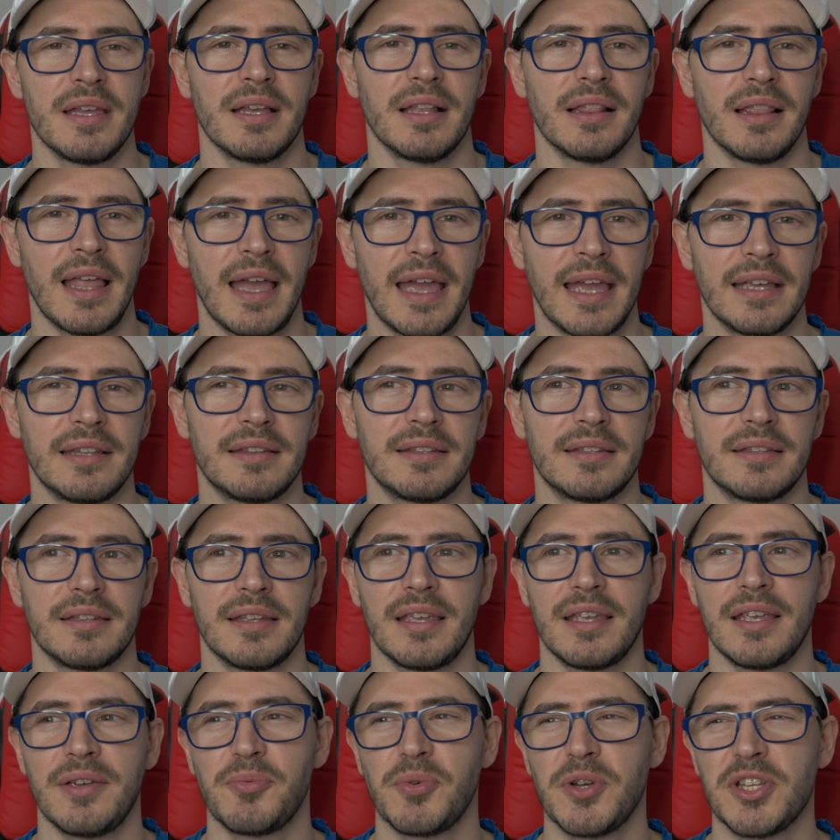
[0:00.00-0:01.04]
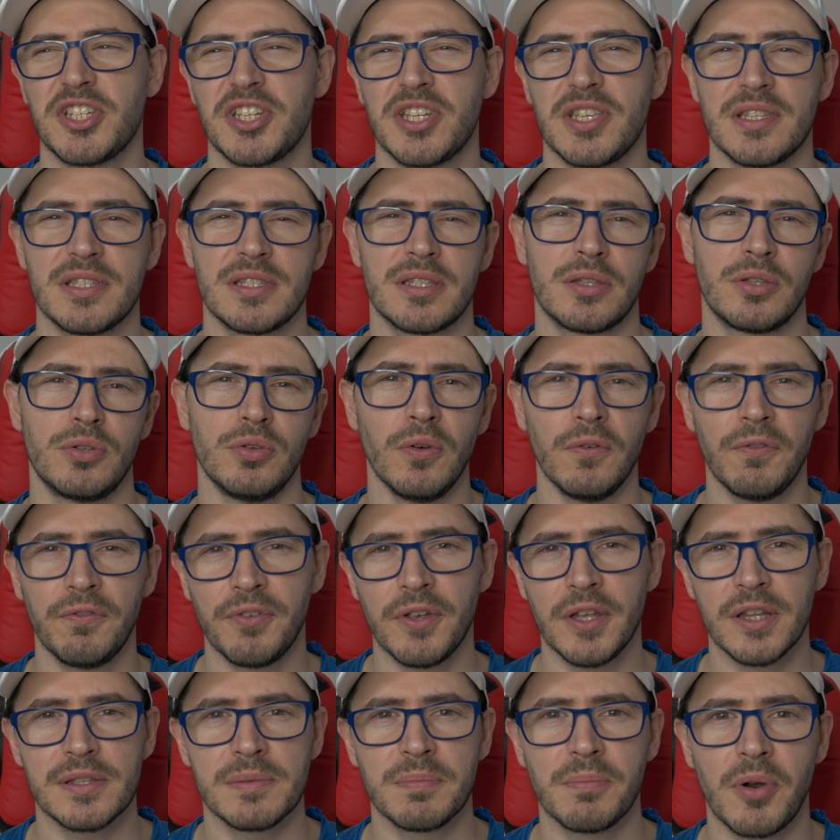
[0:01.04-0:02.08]
length, which is 2
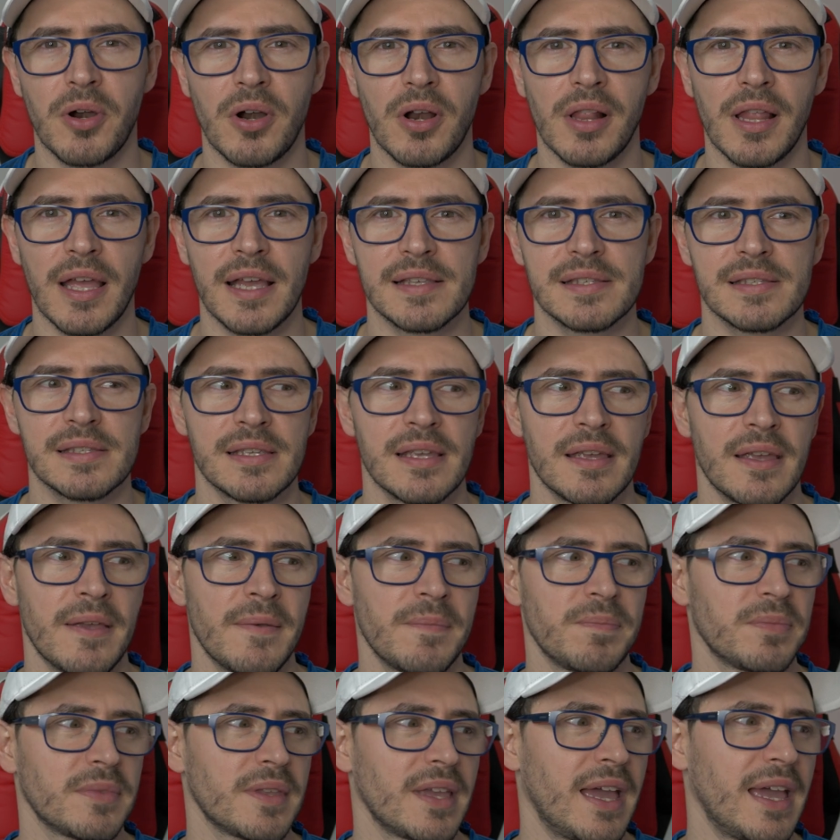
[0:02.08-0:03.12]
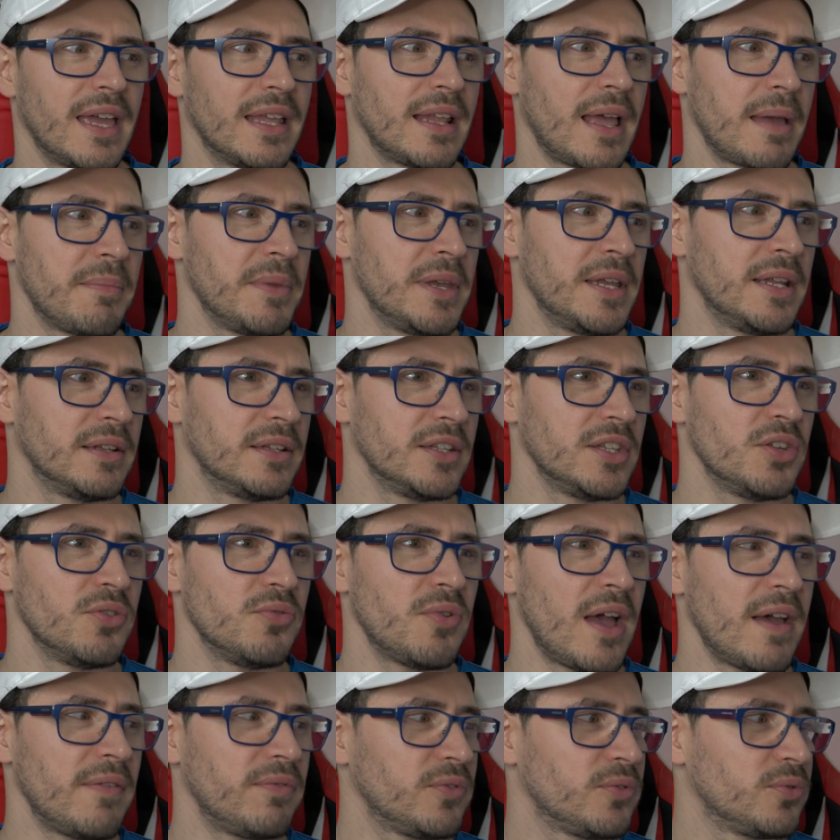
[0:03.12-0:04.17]
feet more or less. And I mean,
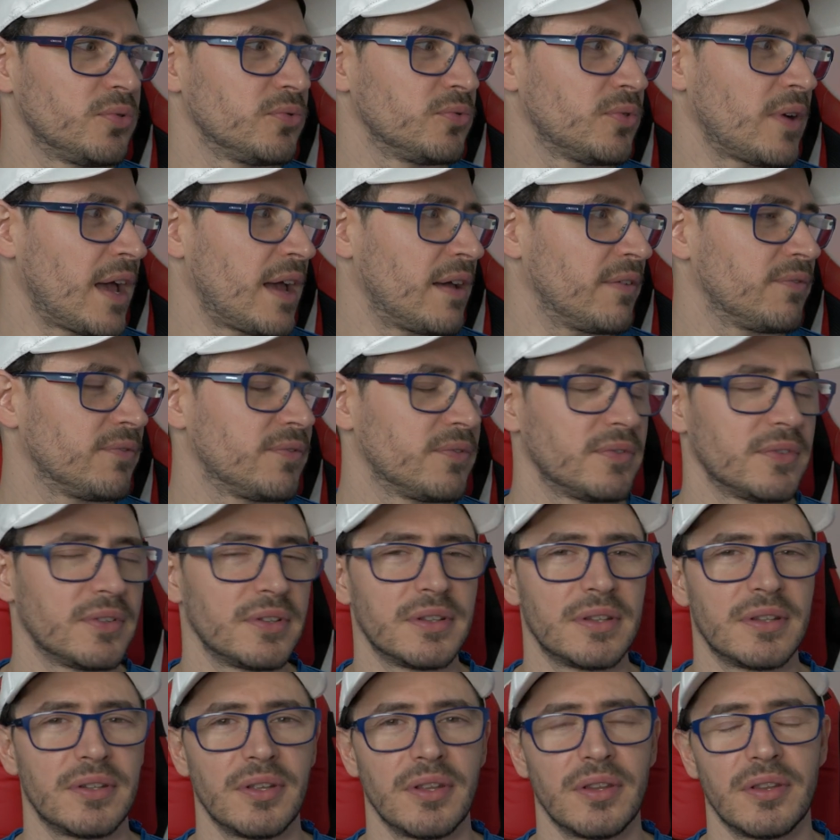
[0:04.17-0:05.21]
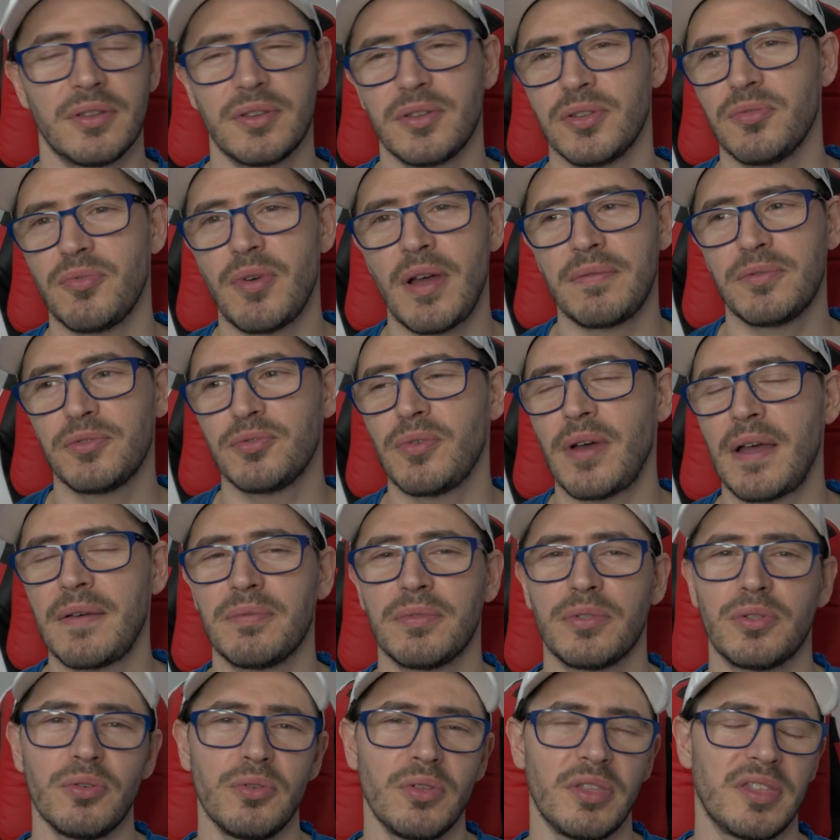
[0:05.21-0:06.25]
you have to
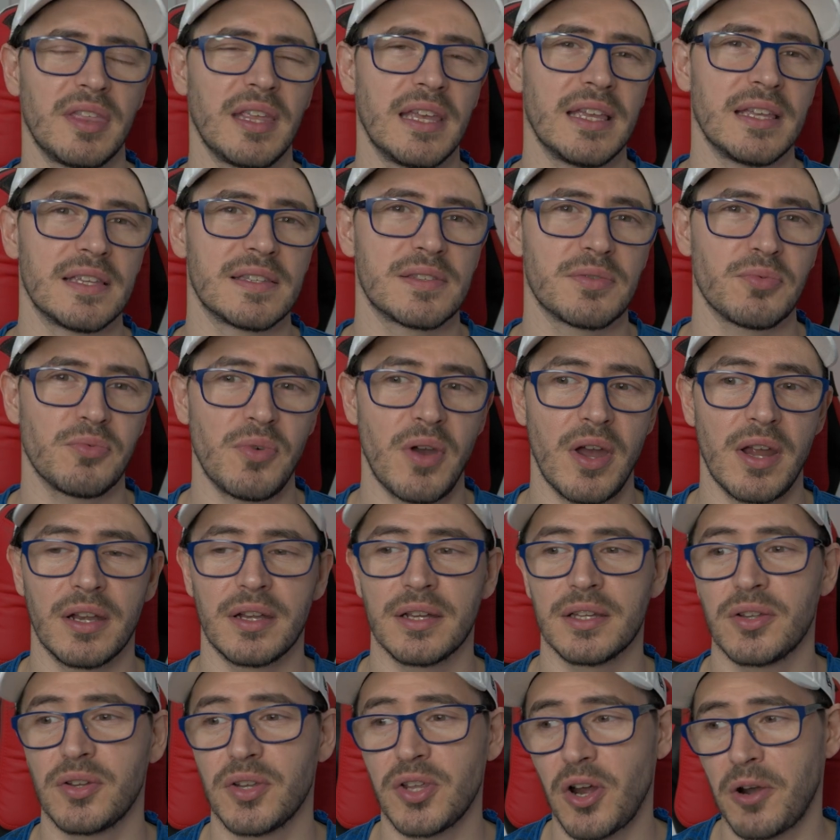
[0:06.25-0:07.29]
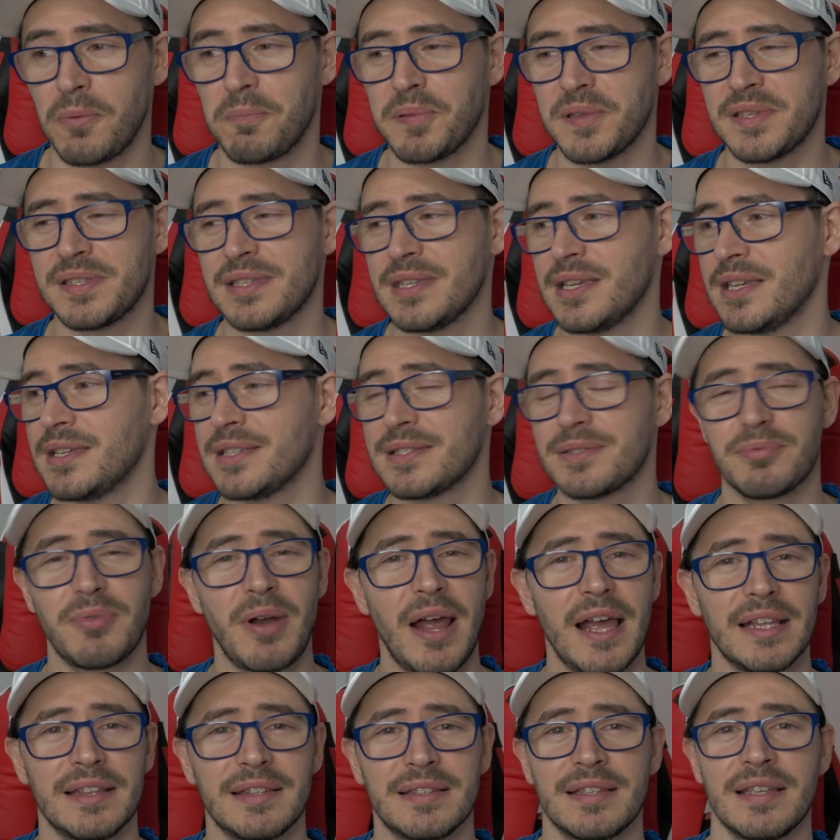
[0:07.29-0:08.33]
have two things. One, your PC is
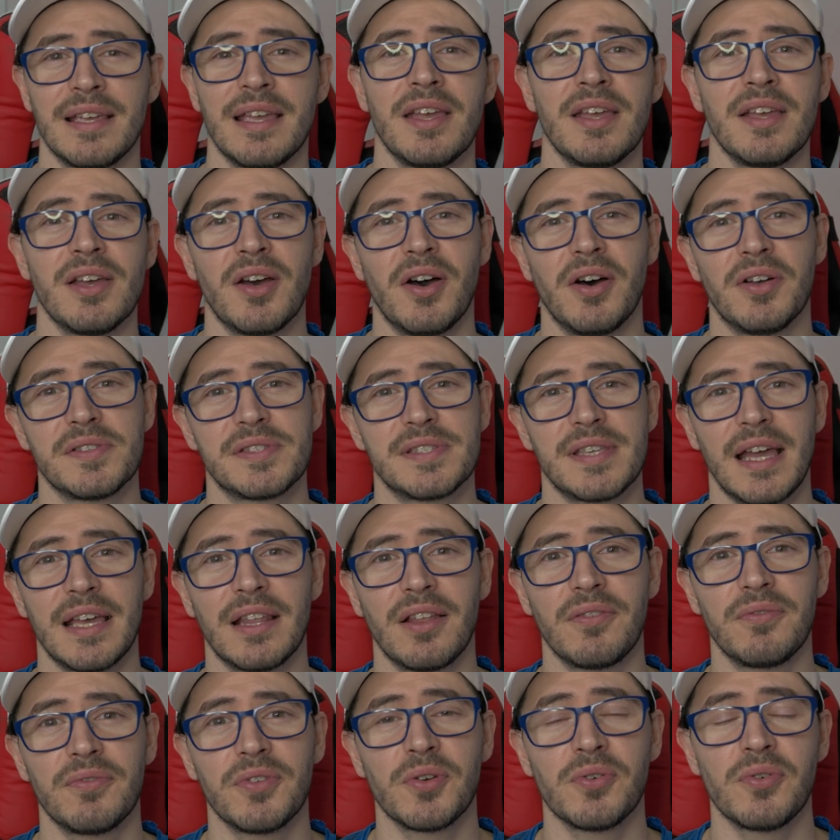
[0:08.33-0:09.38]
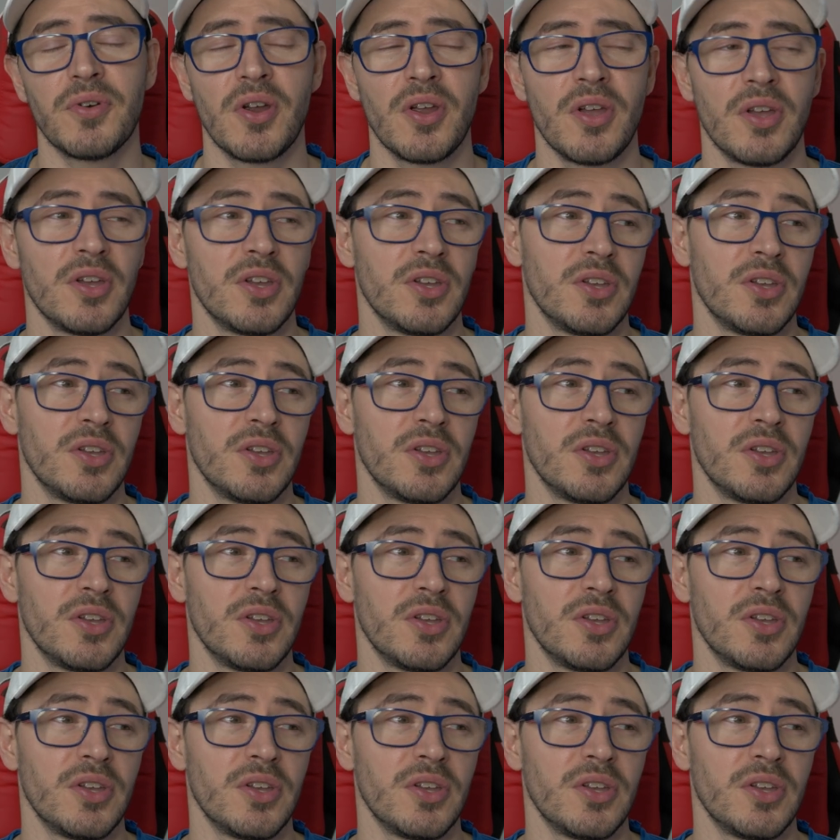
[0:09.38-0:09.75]
right on side of you.